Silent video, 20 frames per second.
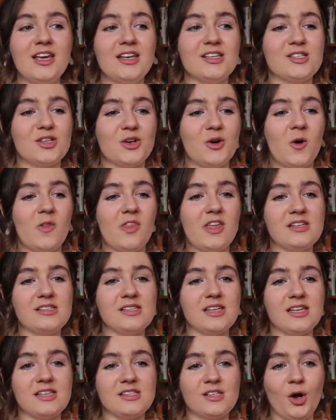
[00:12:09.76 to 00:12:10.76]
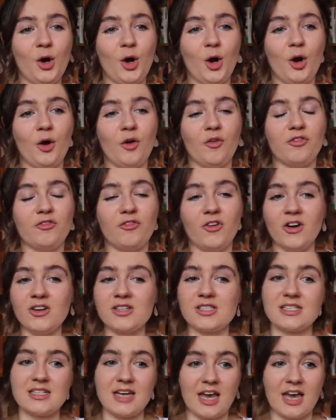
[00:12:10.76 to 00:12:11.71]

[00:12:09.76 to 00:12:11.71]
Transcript: So this is her first